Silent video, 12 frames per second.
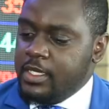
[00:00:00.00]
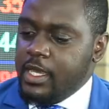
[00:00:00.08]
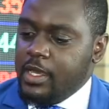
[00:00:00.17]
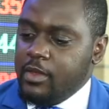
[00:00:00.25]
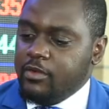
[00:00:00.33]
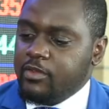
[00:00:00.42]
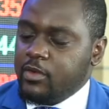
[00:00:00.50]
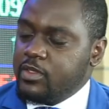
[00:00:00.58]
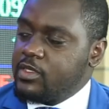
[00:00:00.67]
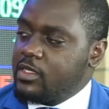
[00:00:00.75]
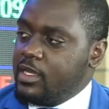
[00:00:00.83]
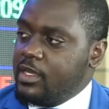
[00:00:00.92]
of
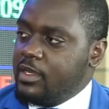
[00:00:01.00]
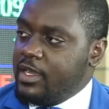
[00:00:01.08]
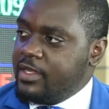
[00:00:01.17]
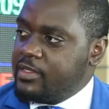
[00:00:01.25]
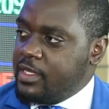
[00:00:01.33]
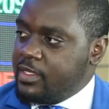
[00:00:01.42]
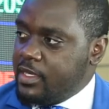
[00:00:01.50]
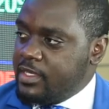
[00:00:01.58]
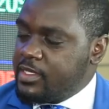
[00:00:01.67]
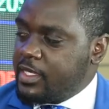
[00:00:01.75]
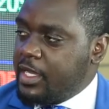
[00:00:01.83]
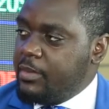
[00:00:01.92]
course, as
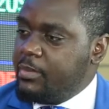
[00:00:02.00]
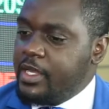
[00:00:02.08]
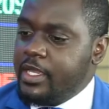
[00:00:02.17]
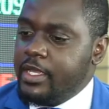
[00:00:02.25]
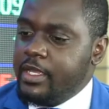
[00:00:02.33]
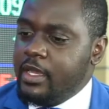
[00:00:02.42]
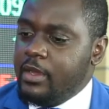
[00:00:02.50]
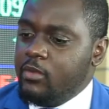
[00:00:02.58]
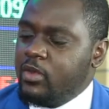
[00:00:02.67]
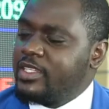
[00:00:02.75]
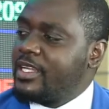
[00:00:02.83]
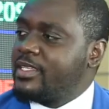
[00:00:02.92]
a company,
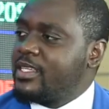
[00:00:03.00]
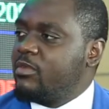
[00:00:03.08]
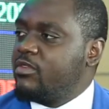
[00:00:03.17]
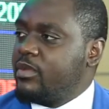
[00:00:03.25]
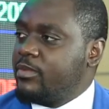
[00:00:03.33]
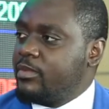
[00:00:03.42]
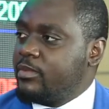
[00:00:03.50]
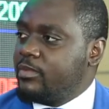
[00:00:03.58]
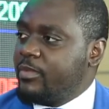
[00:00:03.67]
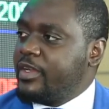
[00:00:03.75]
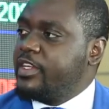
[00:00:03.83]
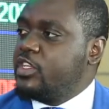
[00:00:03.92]
what are some of the
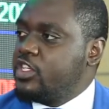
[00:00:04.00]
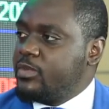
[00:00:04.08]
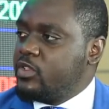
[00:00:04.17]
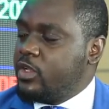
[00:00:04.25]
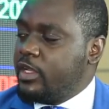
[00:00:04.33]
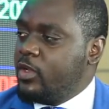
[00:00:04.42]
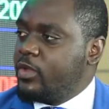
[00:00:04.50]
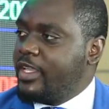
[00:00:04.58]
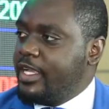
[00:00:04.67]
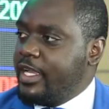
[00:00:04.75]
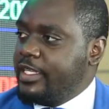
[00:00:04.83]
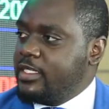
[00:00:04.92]
partnerships you are
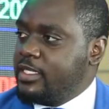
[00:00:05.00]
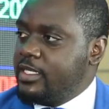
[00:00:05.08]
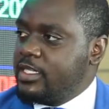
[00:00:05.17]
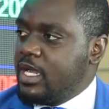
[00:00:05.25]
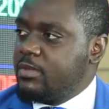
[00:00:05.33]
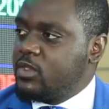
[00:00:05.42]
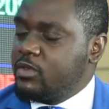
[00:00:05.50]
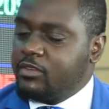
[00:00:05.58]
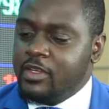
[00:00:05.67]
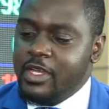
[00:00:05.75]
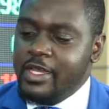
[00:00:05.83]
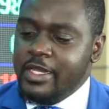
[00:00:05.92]
looking at in terms of
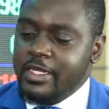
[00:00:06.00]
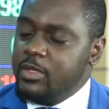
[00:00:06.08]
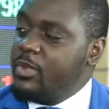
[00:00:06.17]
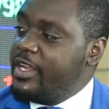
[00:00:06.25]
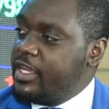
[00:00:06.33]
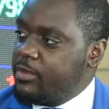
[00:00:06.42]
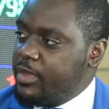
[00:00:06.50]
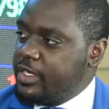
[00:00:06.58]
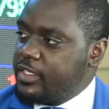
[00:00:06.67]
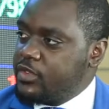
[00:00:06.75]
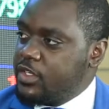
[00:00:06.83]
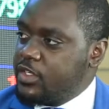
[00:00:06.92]
deepening
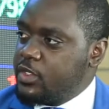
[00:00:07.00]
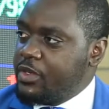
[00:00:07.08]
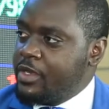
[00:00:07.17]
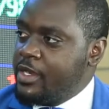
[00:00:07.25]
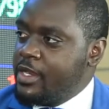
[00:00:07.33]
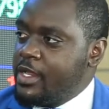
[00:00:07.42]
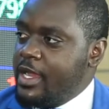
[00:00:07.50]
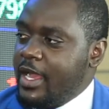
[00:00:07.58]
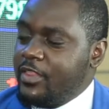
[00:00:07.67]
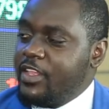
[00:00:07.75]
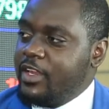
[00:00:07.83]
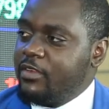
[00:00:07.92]
penetration?
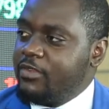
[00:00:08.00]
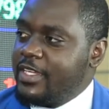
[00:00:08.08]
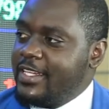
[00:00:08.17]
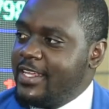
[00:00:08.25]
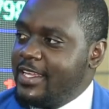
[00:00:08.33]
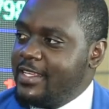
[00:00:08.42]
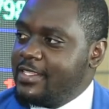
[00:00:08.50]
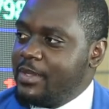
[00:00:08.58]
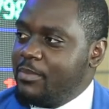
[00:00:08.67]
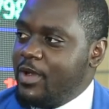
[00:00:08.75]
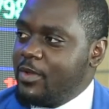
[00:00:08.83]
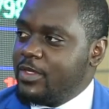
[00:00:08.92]
At the end of the day, it's
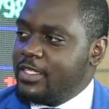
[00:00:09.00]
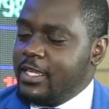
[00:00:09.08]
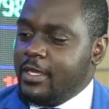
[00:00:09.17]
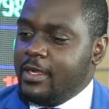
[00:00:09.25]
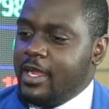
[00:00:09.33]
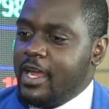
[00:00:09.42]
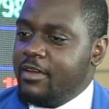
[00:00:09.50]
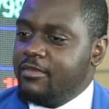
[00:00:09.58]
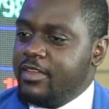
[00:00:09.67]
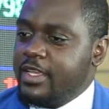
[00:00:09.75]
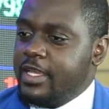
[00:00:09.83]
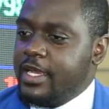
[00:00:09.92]
about
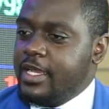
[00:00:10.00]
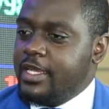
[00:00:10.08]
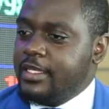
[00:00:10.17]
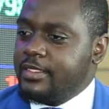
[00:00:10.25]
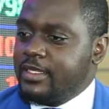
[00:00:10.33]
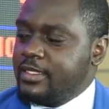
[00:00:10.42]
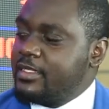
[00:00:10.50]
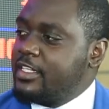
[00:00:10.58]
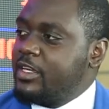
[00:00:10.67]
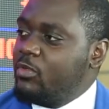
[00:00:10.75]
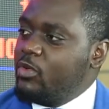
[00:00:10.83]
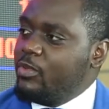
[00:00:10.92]
having a
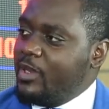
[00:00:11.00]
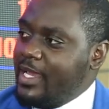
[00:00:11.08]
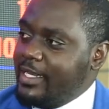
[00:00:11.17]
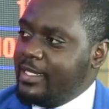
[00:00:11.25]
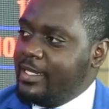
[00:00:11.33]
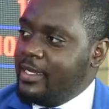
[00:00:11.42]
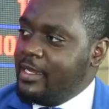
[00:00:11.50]
sustainable plan